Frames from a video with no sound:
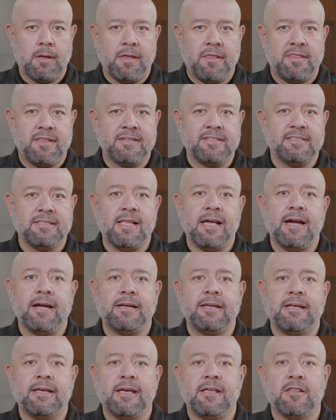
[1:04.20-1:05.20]
This
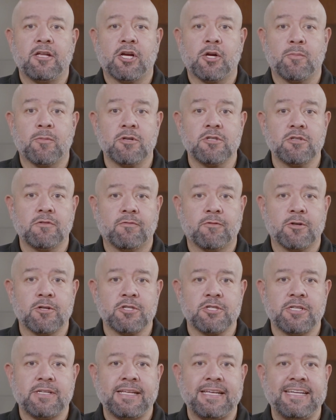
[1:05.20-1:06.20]
slide in the commercial
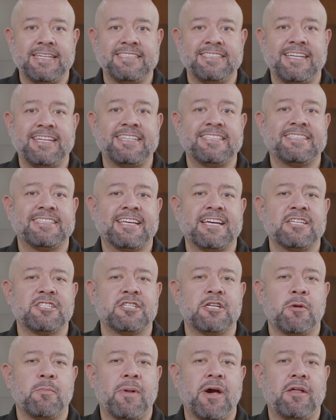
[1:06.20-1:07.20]
version is a
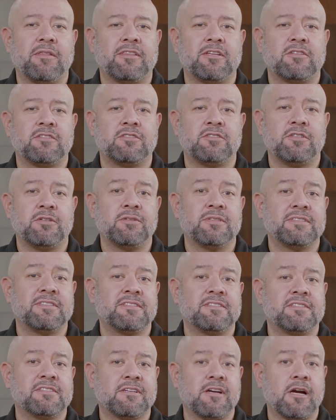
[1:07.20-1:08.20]
discussion about the students
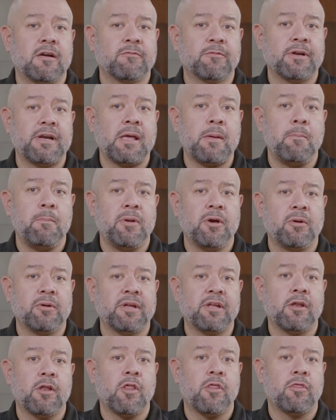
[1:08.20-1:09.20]
discovering and
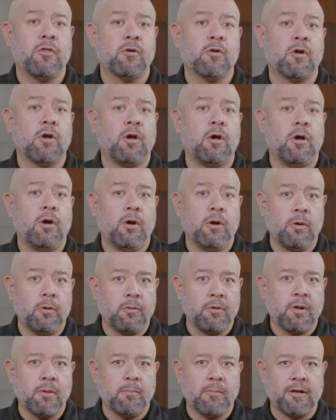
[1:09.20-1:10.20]
building their
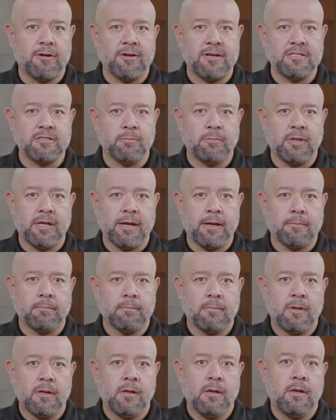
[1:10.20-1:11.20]
own migration plan.
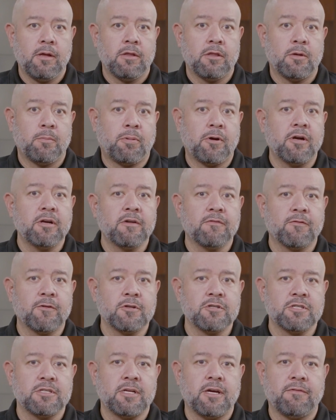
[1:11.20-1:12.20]
The partner
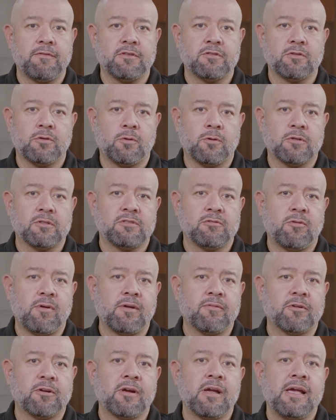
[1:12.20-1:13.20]
version of this course,
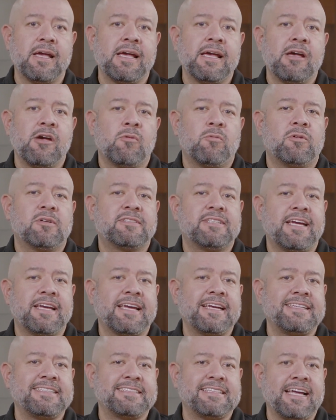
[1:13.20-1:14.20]
however, will take
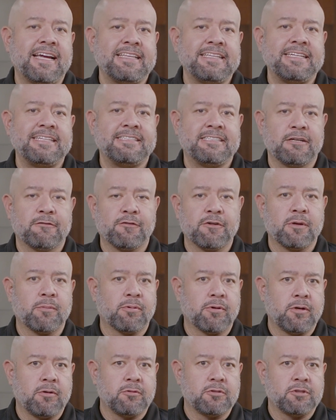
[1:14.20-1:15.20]
a slightly different
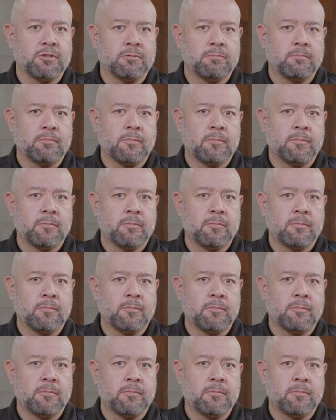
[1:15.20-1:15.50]
approach.